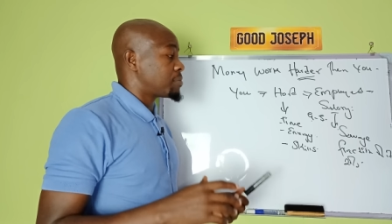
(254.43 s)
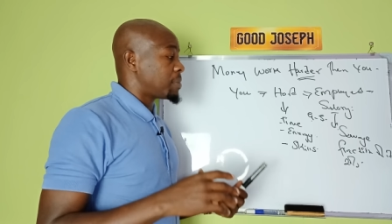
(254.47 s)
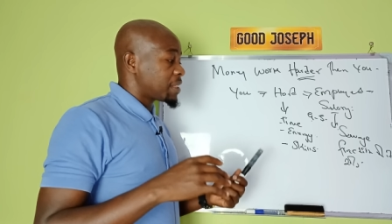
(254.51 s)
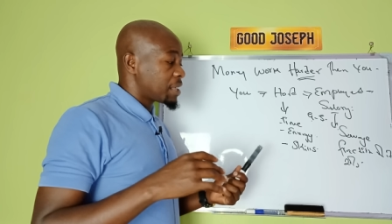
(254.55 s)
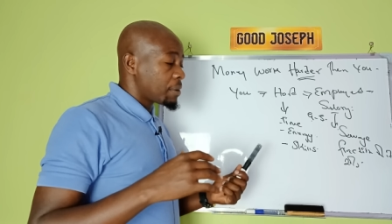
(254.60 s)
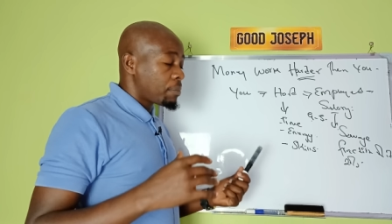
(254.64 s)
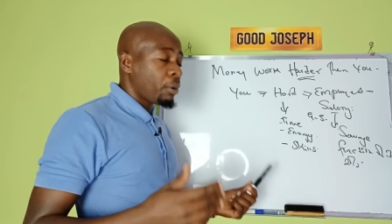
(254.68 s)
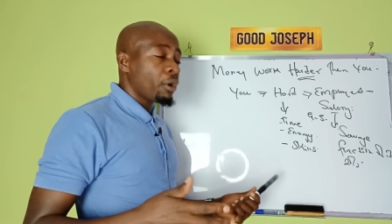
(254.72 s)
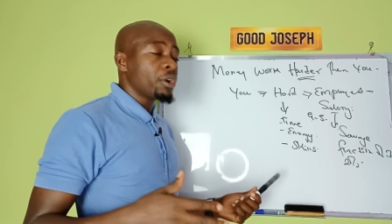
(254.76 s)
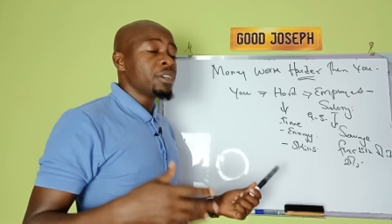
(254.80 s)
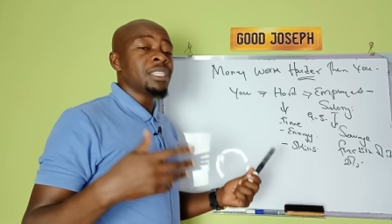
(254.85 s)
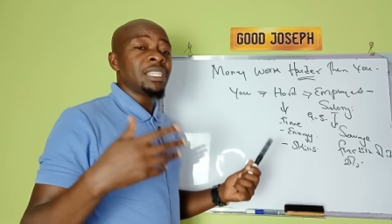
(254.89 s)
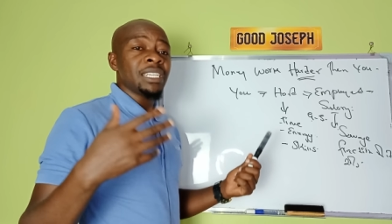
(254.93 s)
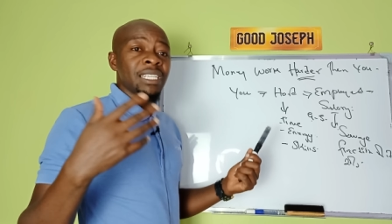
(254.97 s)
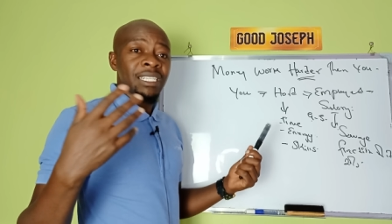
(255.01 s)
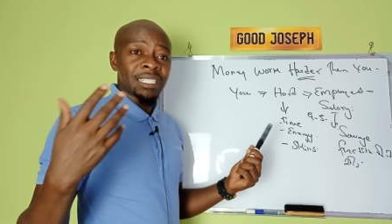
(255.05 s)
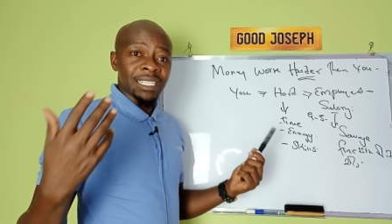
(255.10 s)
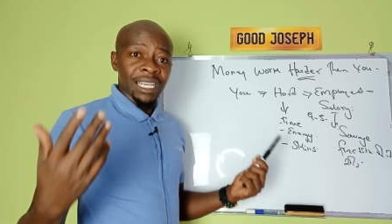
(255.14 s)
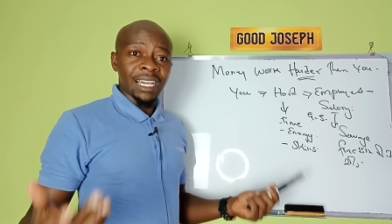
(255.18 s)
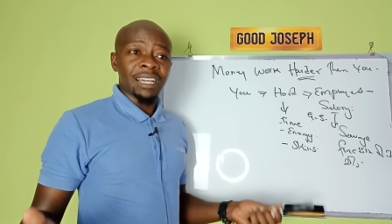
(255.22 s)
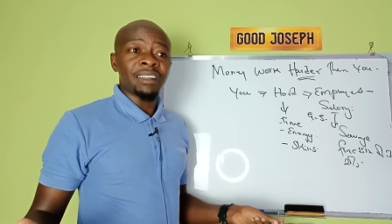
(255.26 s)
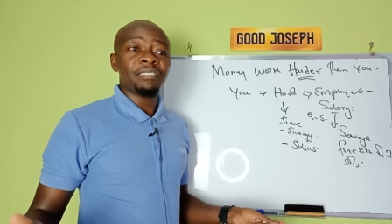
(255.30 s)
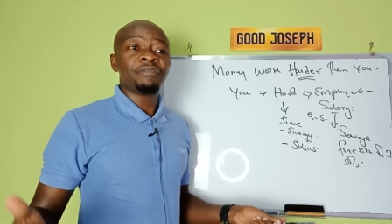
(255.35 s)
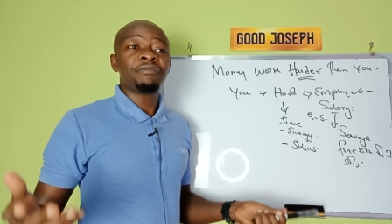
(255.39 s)
But the point is,
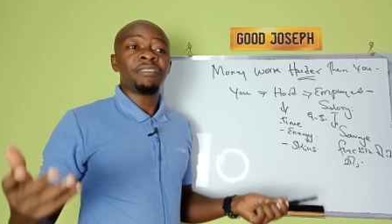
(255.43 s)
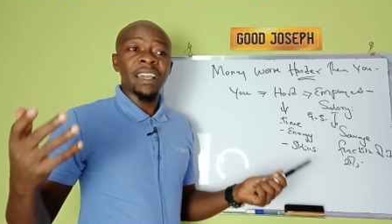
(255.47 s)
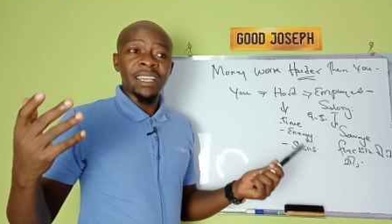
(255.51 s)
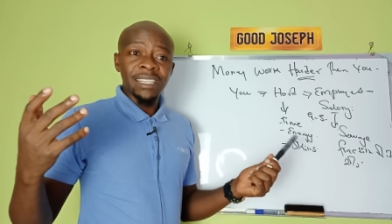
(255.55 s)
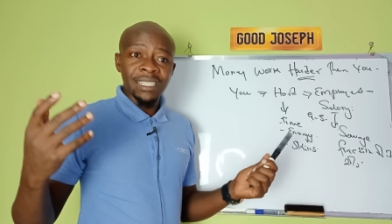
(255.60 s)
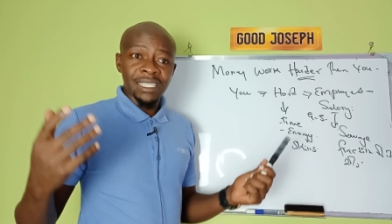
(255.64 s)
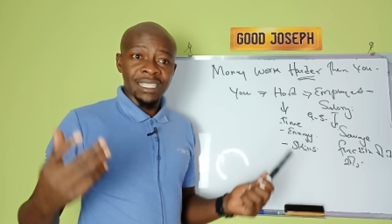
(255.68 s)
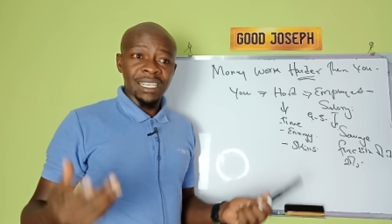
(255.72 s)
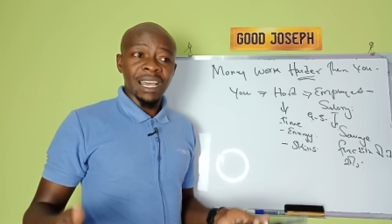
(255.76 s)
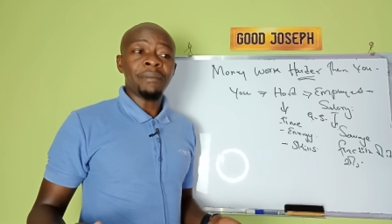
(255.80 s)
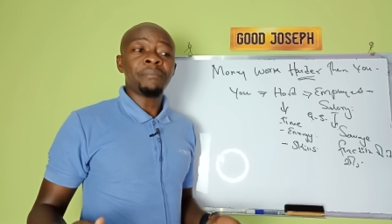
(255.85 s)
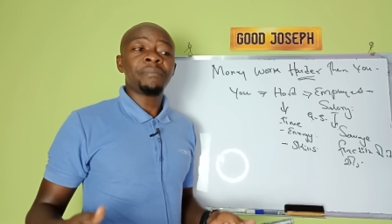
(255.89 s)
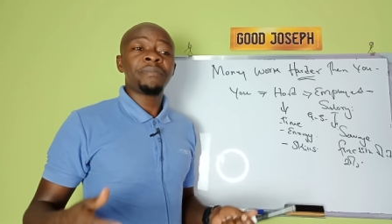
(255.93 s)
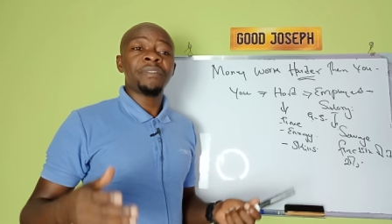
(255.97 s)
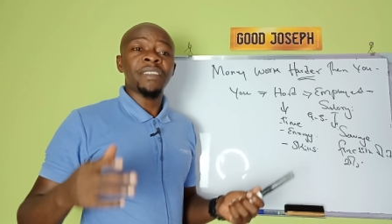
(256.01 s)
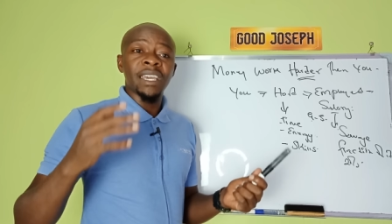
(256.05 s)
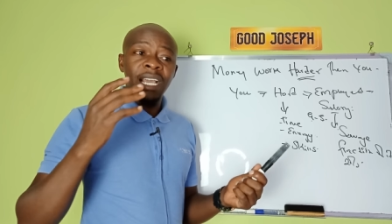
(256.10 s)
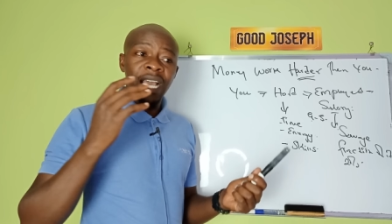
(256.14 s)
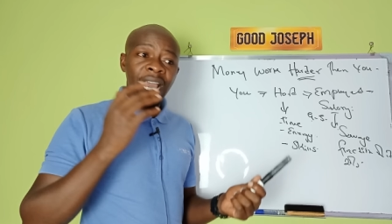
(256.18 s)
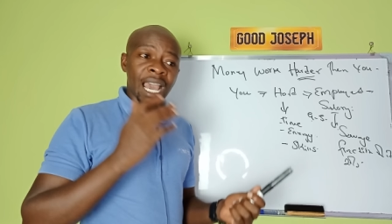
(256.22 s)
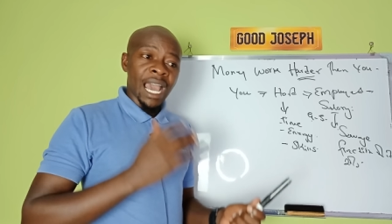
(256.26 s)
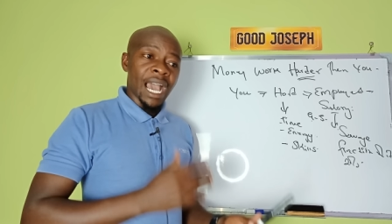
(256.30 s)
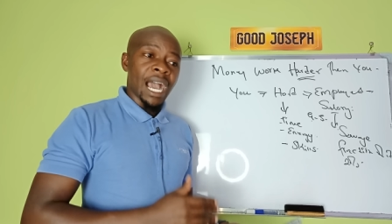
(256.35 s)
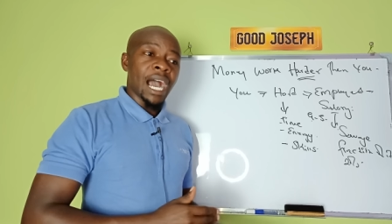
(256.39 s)
sacrifice
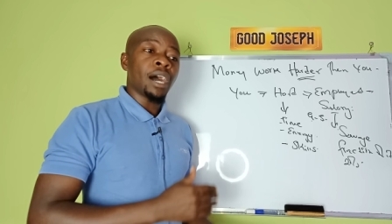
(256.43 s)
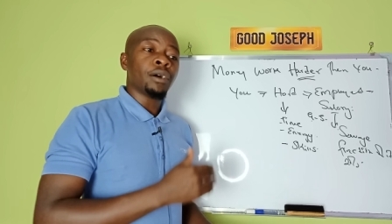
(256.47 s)
something